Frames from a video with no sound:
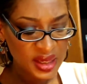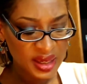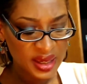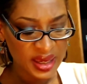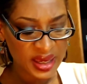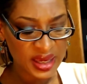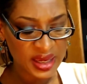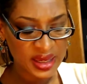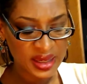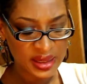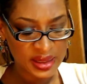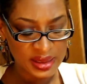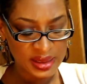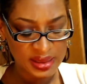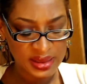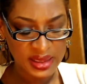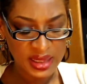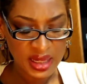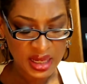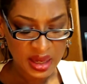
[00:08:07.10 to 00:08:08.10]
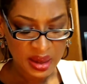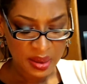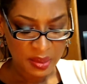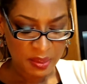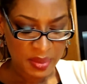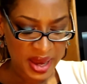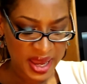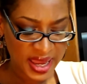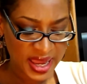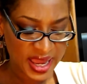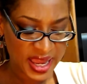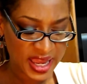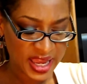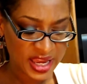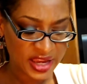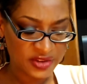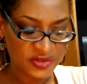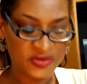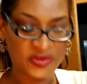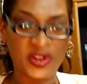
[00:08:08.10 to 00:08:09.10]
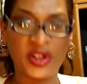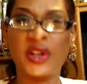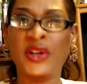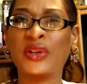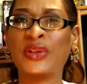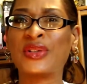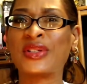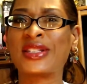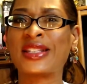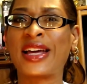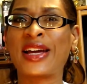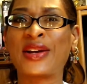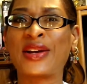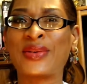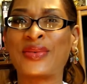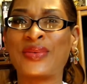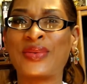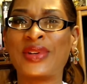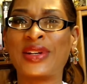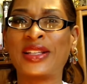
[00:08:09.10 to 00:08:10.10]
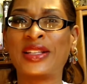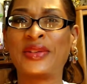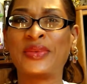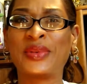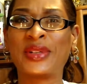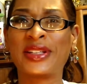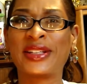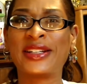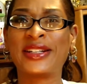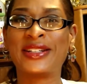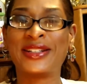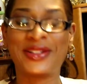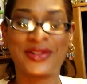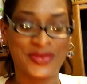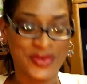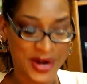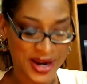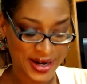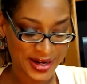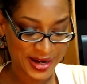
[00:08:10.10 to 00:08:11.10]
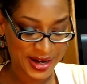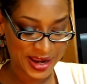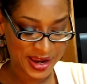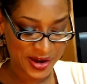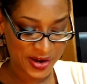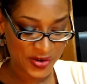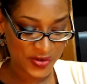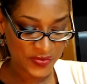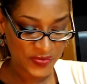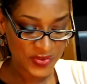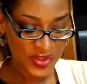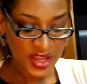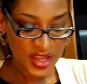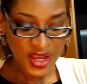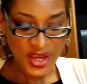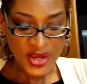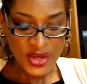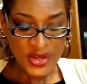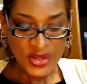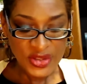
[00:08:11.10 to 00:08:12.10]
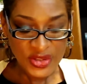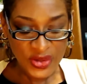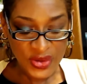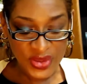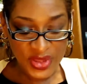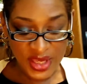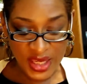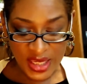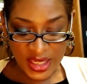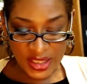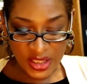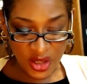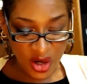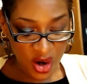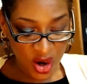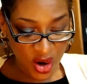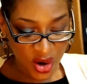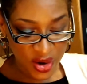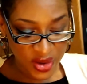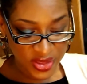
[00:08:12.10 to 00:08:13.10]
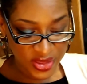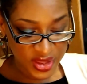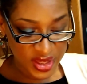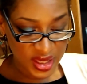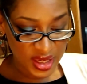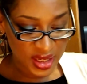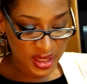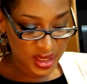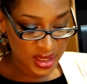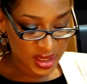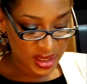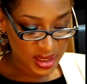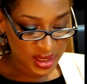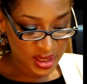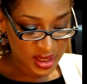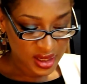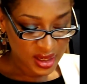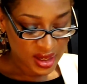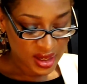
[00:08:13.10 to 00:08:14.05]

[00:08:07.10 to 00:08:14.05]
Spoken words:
And my hand feels like really, really good right now. So these are the